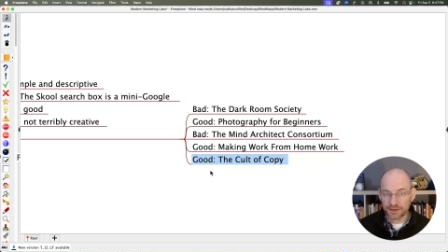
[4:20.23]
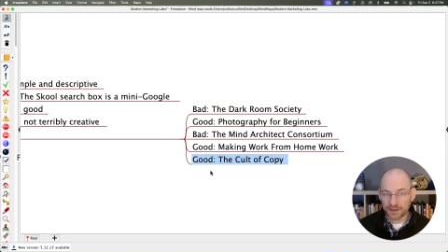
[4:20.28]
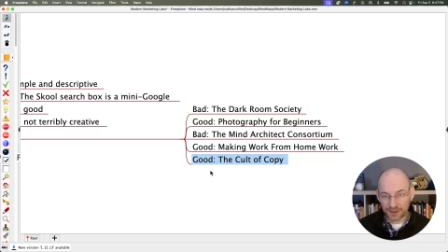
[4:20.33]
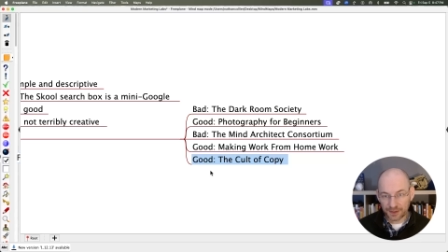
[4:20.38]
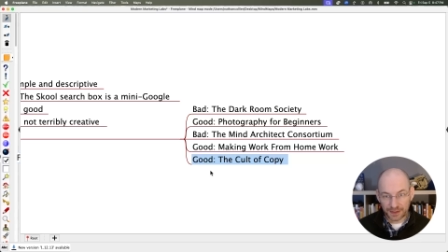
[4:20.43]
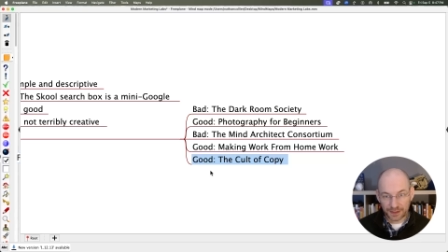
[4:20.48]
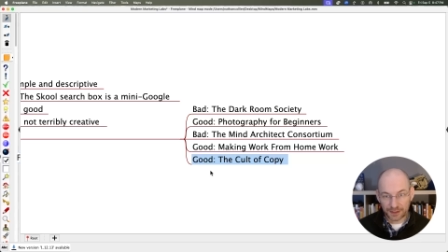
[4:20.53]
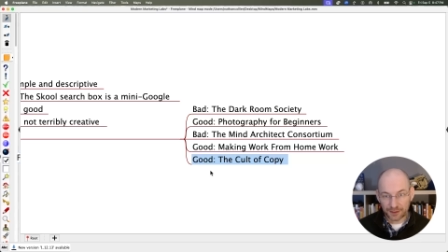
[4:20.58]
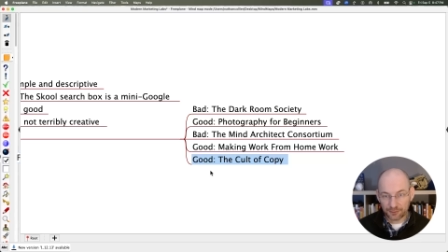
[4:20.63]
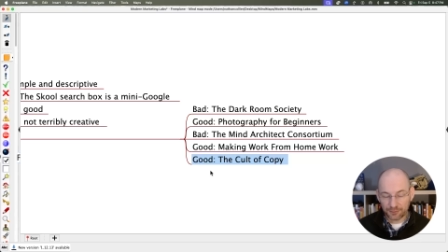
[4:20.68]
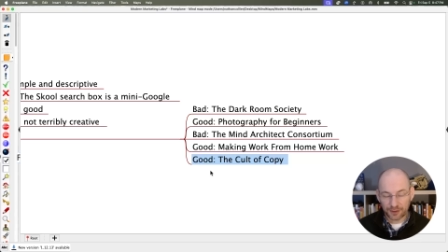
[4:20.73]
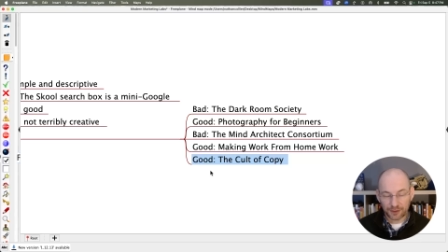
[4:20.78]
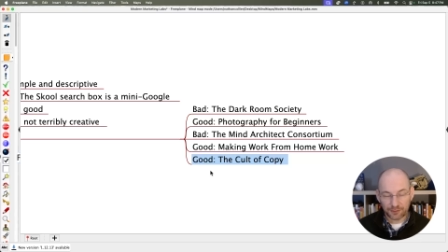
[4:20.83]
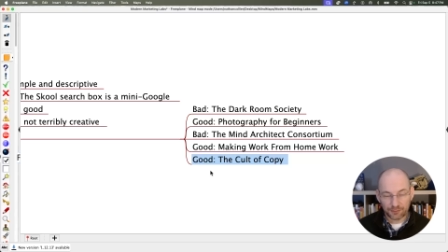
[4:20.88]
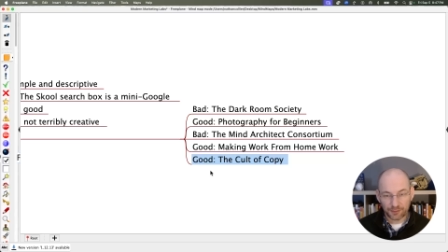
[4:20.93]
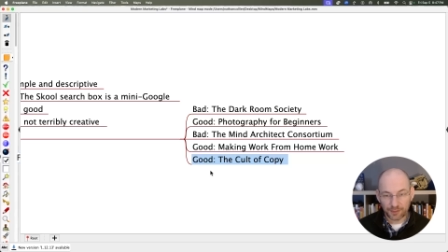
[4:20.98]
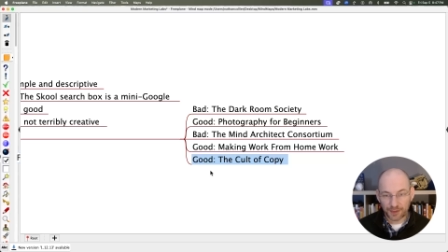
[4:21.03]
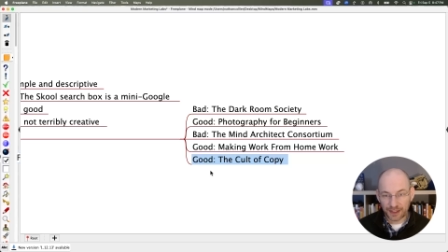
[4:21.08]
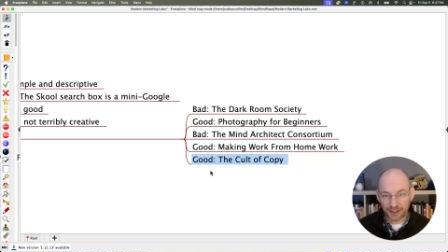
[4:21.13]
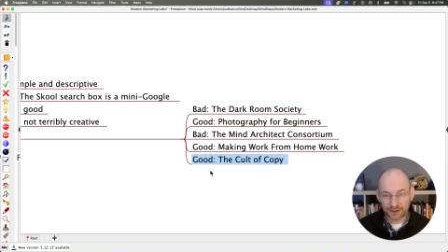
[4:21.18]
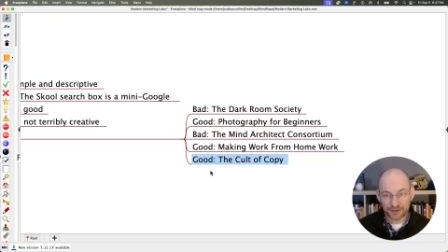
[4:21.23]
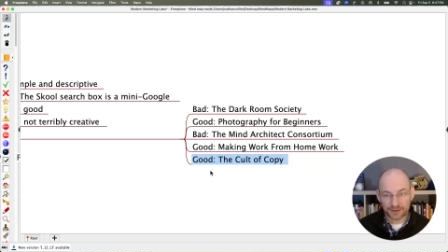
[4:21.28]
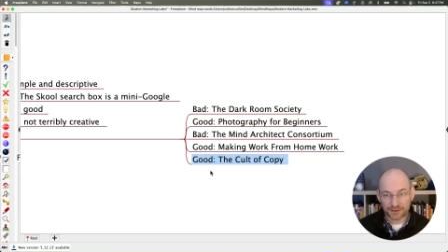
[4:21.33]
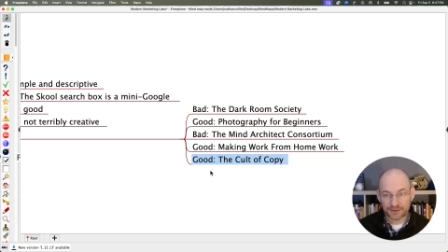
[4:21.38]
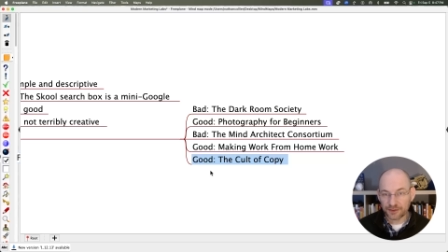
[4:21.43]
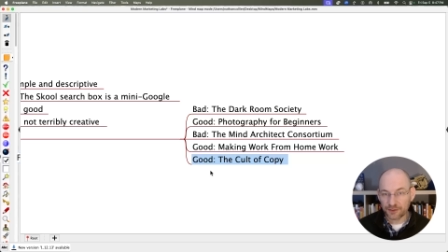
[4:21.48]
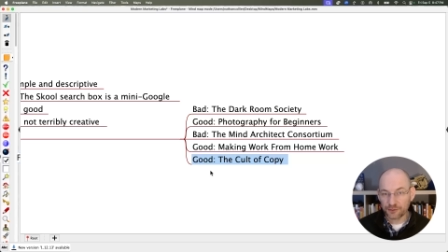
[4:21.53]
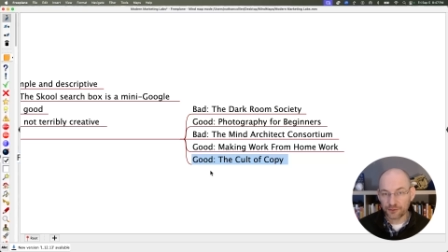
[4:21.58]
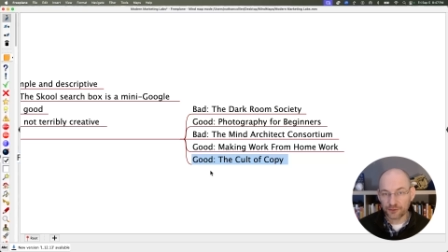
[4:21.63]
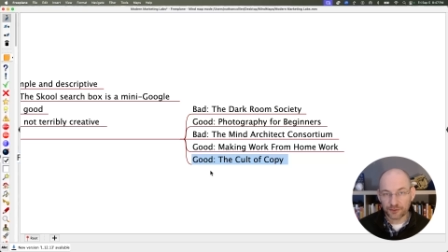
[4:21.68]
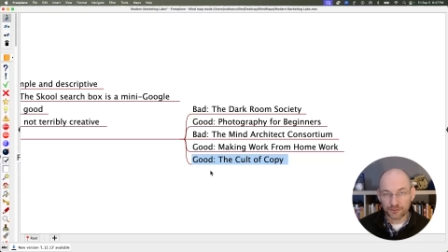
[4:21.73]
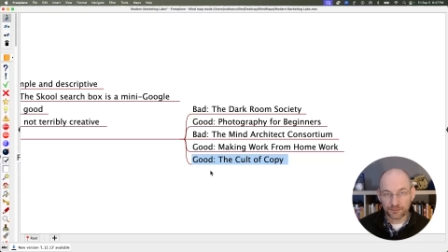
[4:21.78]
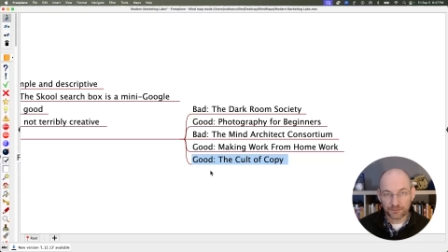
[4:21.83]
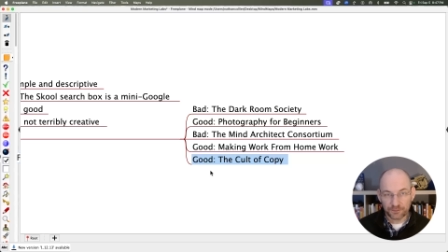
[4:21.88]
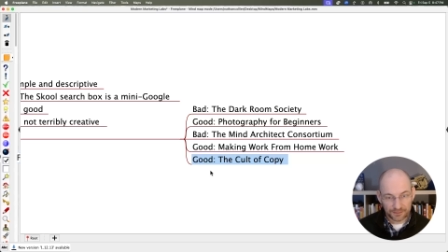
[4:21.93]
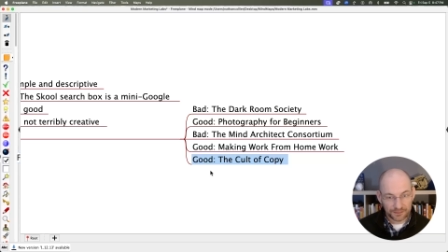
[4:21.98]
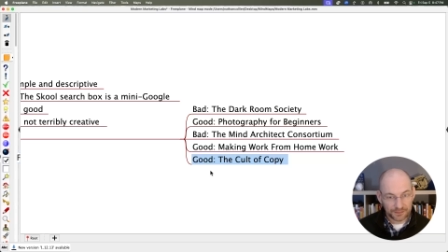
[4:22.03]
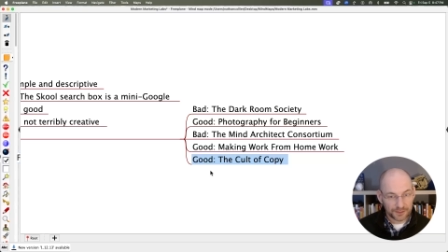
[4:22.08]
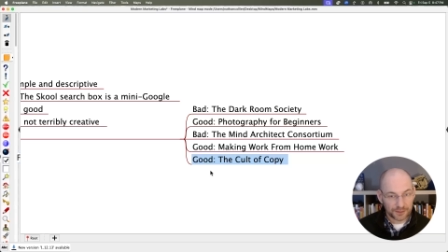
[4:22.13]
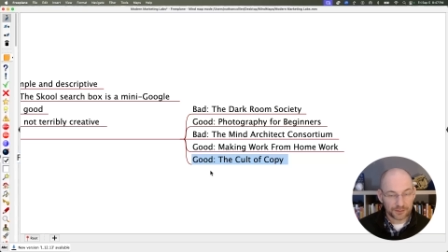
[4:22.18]
calligraphy for beginners. Those
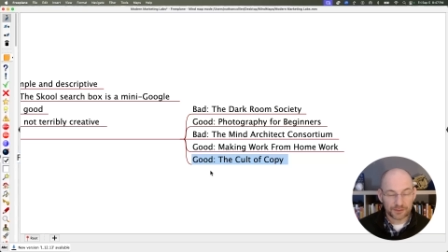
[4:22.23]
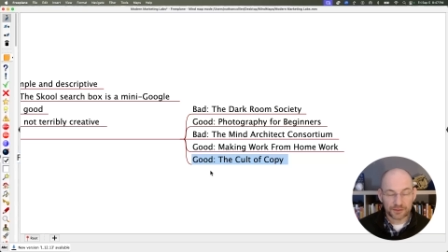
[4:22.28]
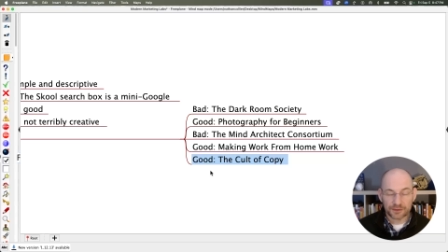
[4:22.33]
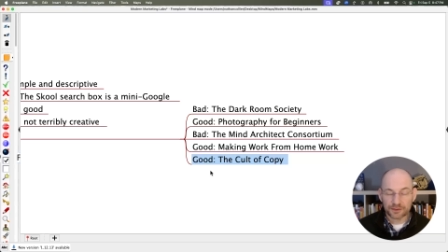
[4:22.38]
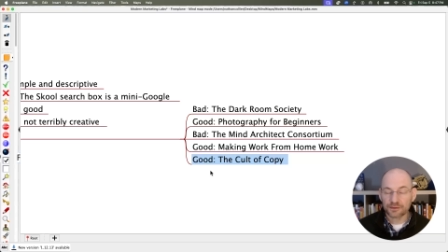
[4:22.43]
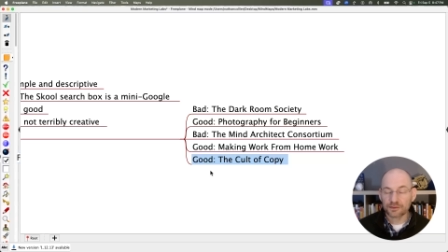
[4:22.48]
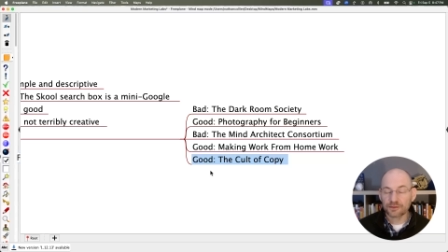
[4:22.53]
are